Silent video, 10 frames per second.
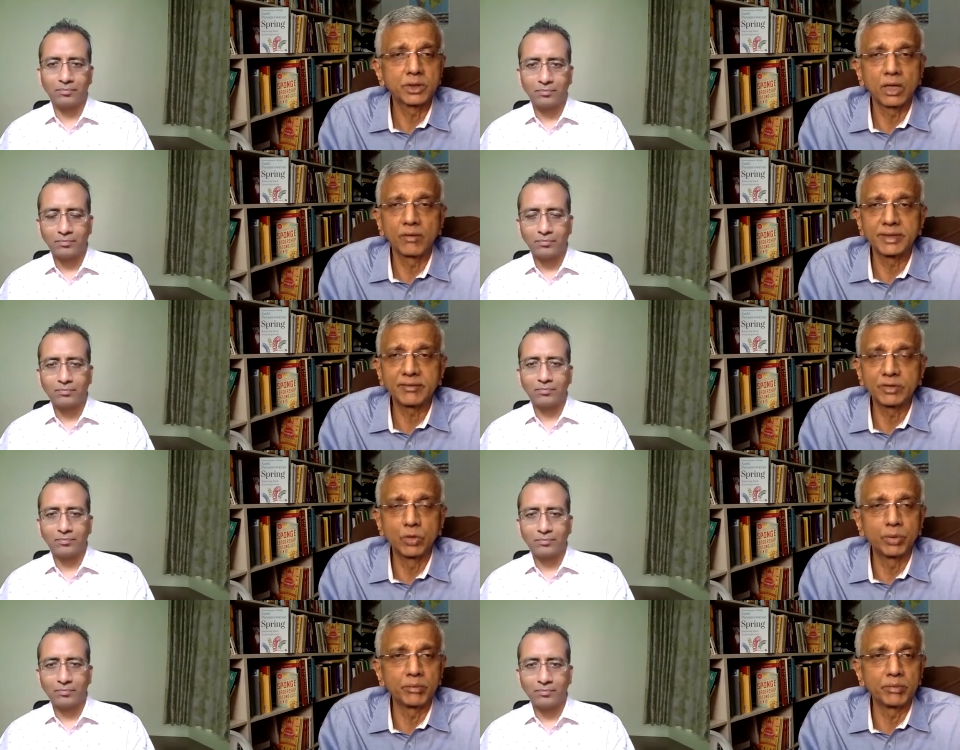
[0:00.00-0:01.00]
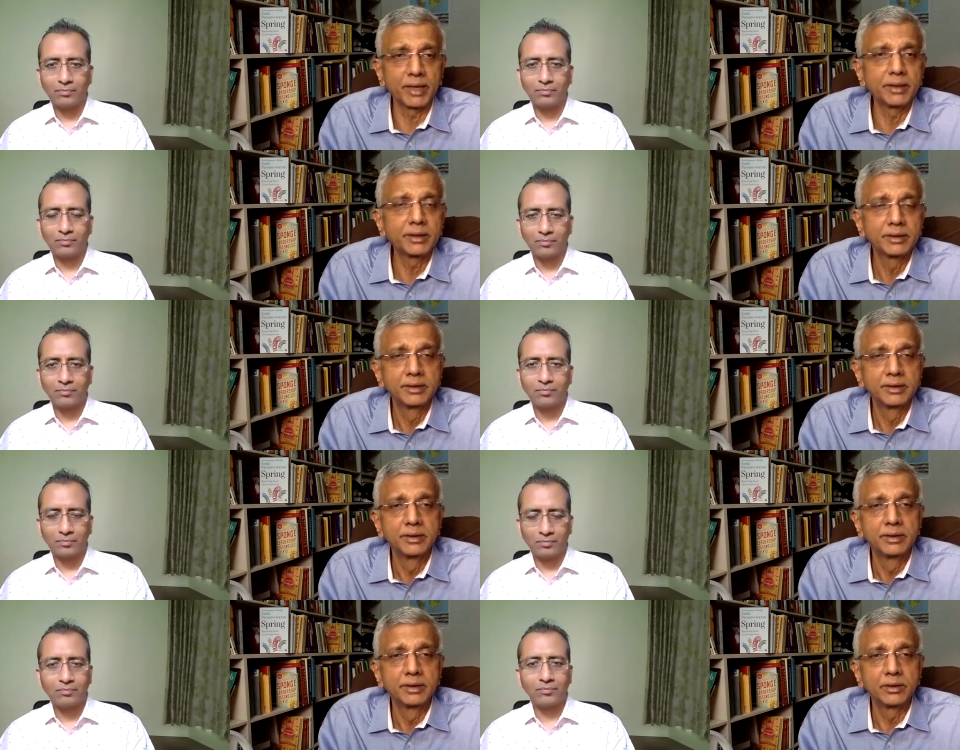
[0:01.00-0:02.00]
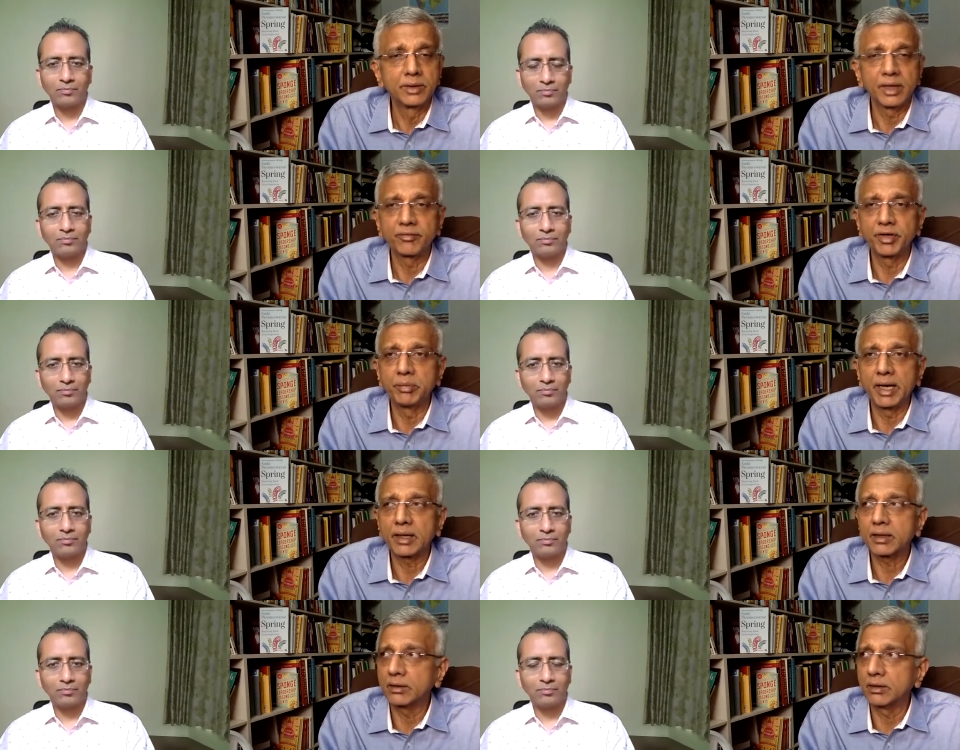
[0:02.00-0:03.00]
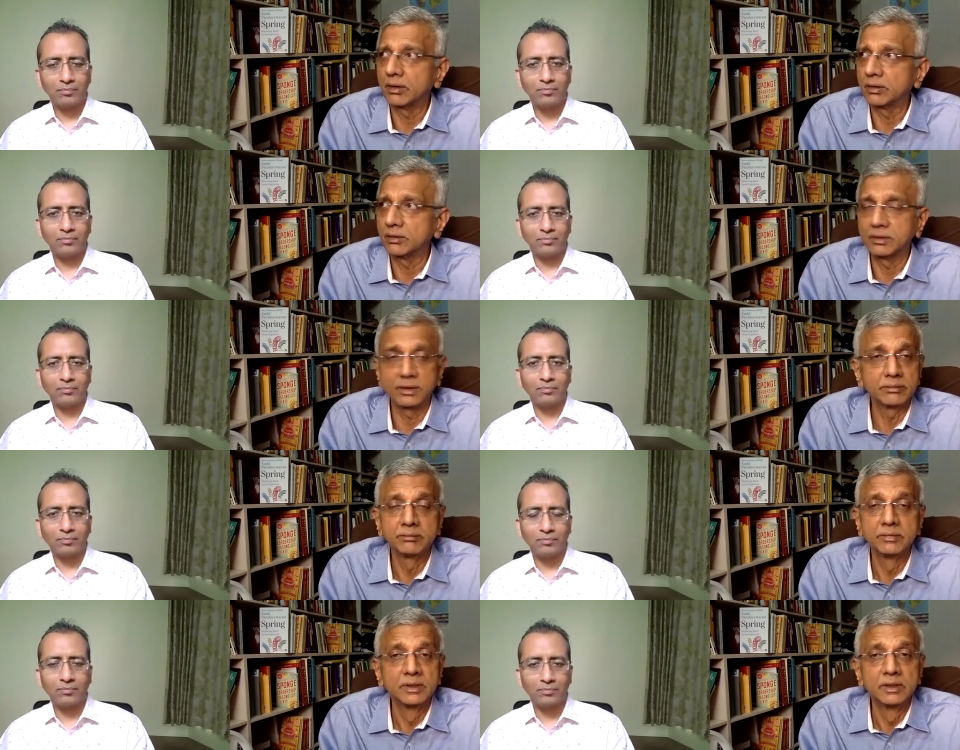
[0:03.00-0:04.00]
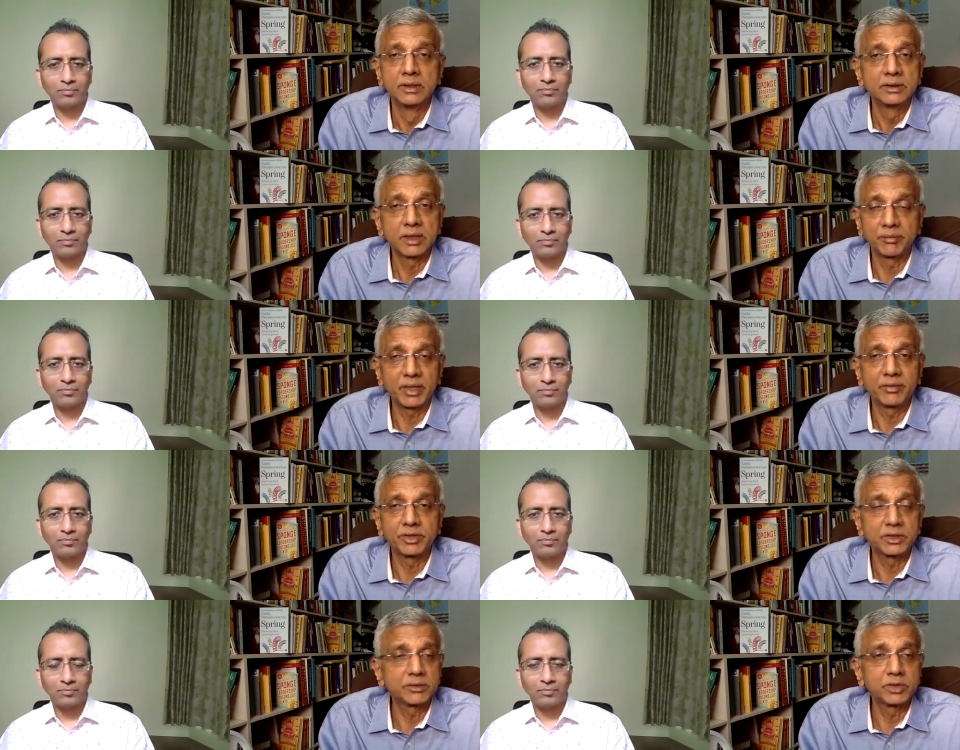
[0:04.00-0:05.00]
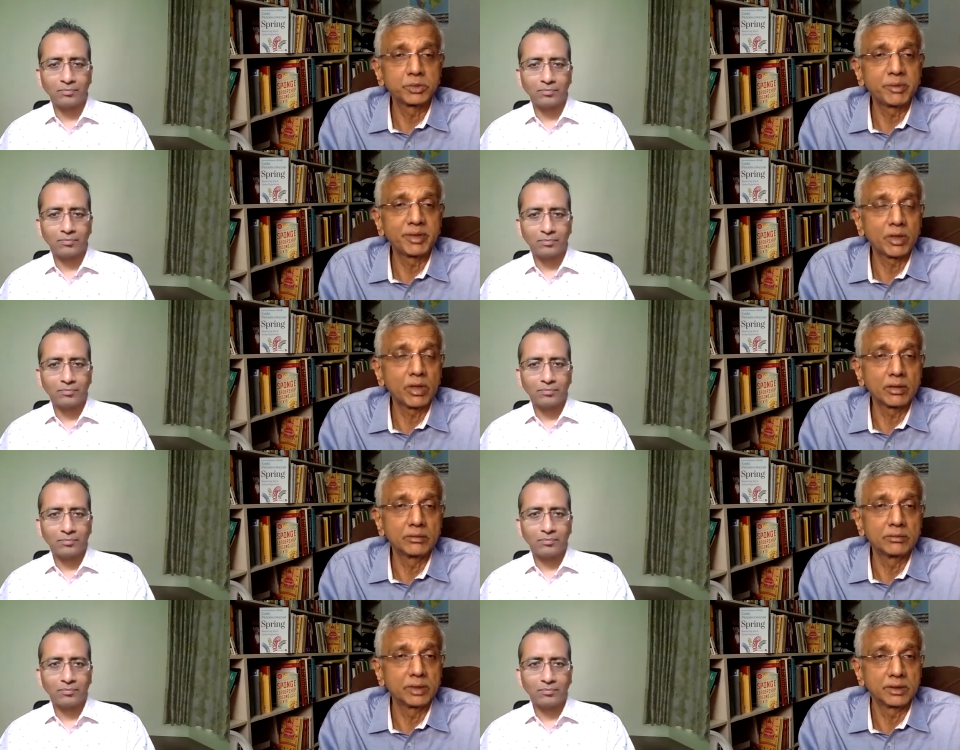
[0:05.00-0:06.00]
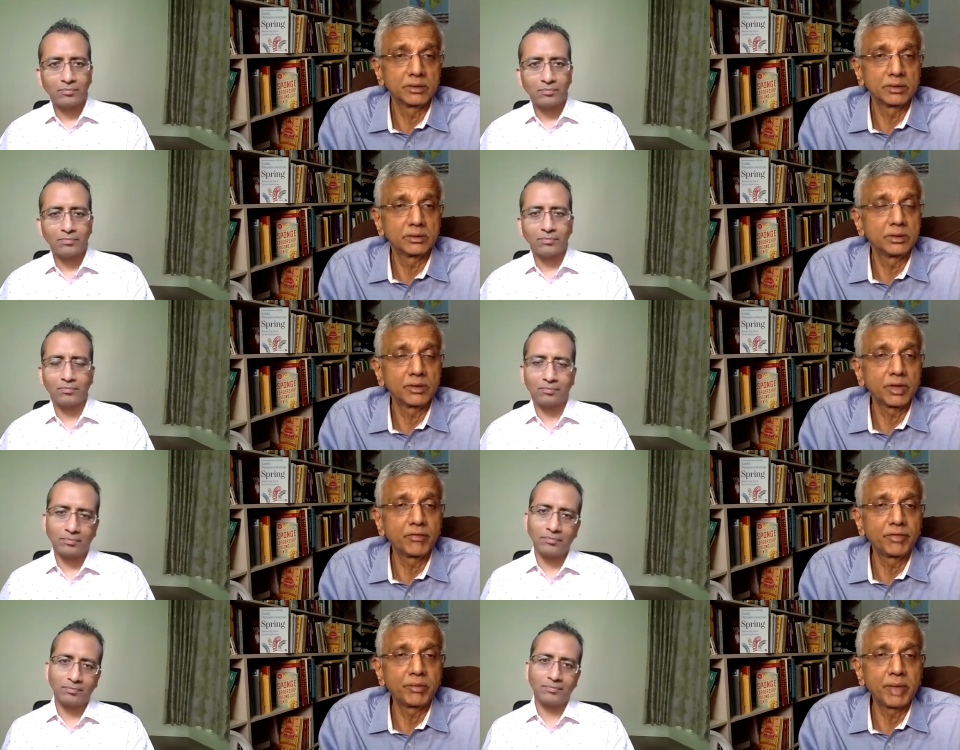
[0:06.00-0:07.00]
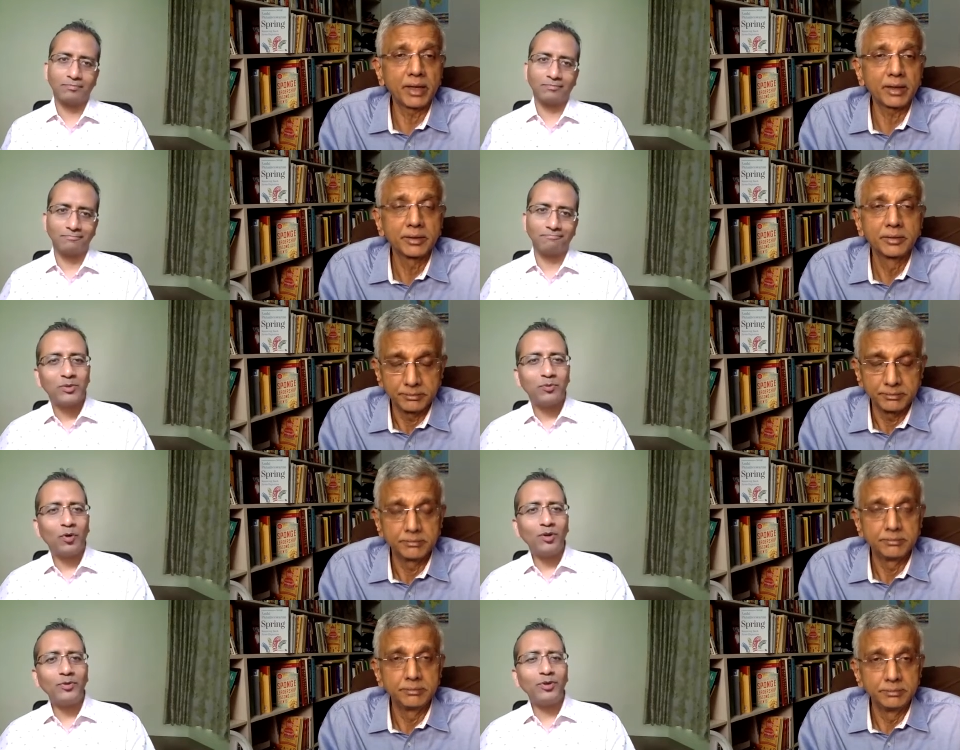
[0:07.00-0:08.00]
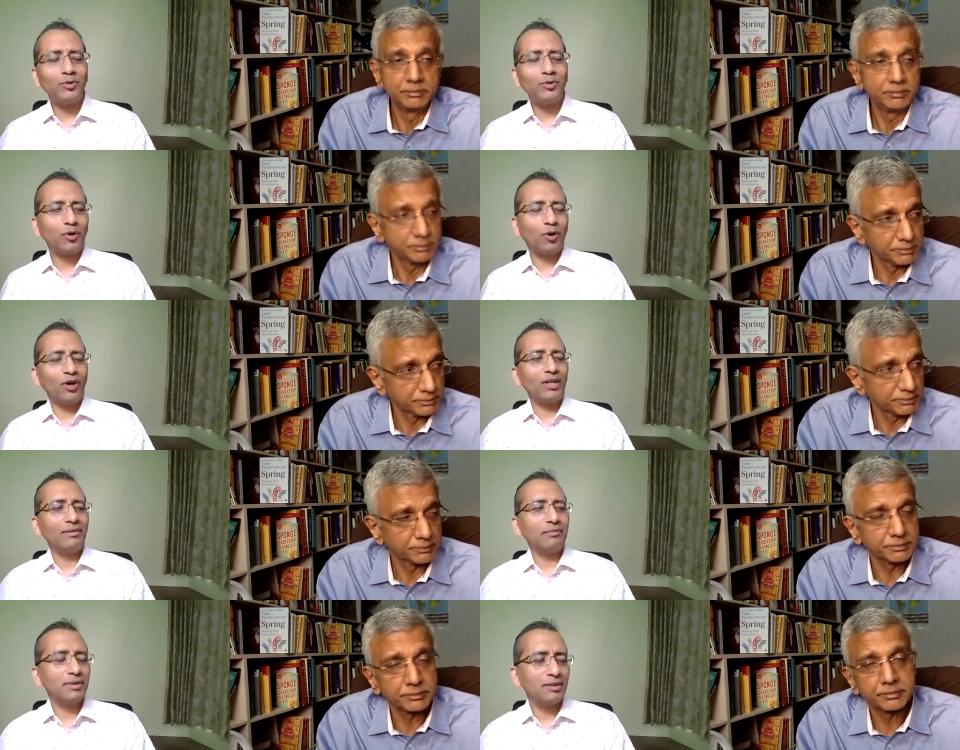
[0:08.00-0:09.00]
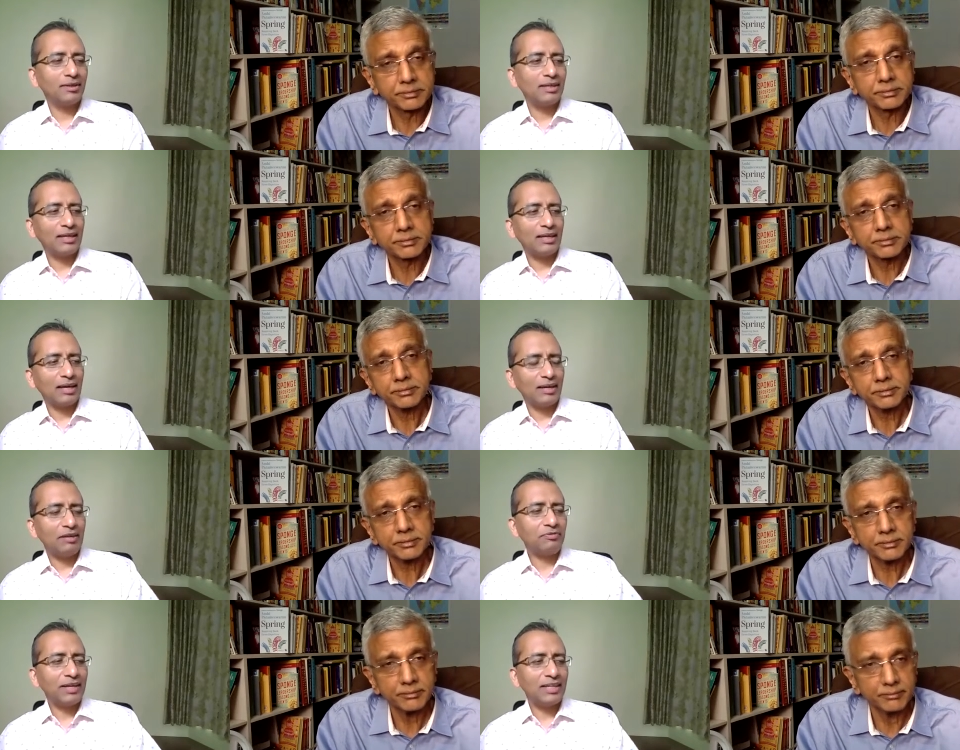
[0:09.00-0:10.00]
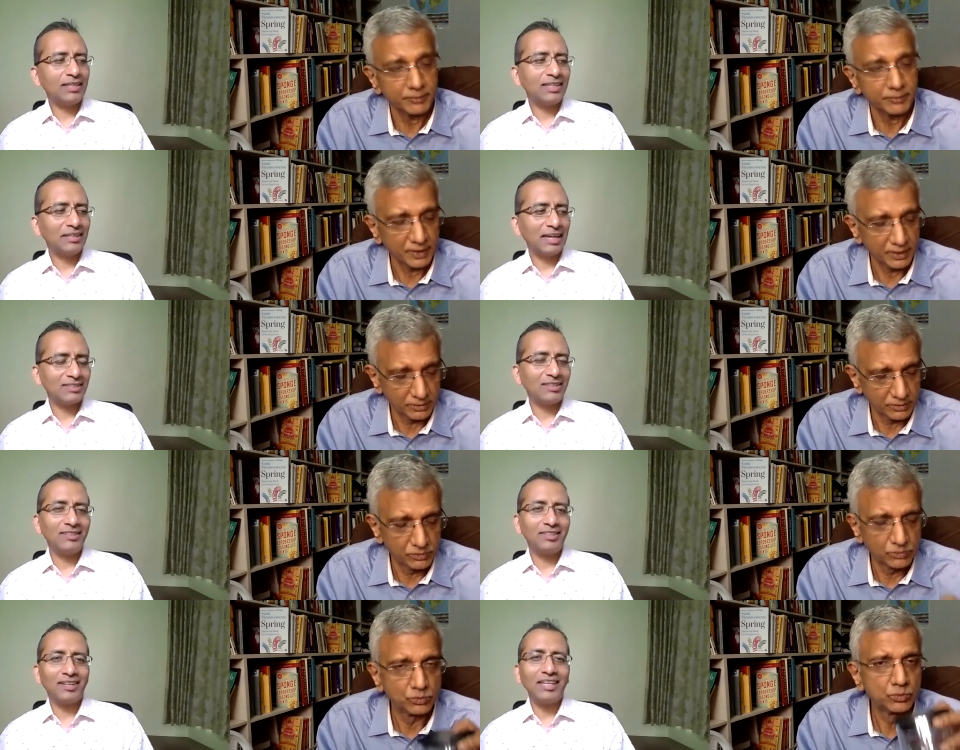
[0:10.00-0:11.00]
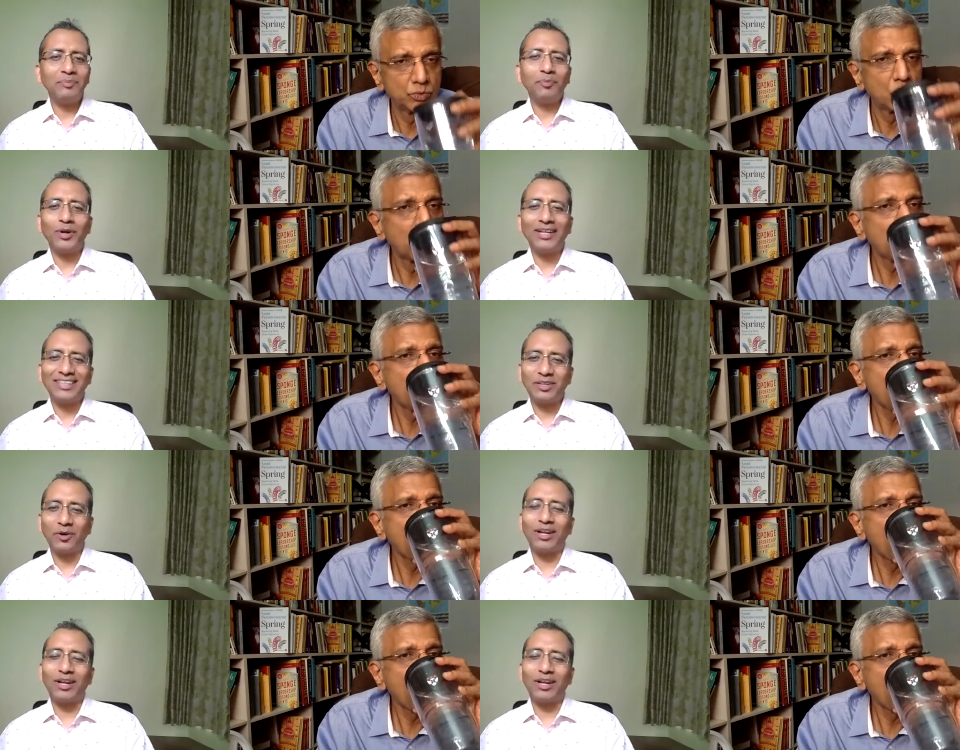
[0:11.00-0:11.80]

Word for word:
Speaker 1: should always have an open mind to take feedback on hmm. uh, something which which may be wrong
Speaker 2: but you know you have to give feedback so what would you call uh, if anything as a turning point in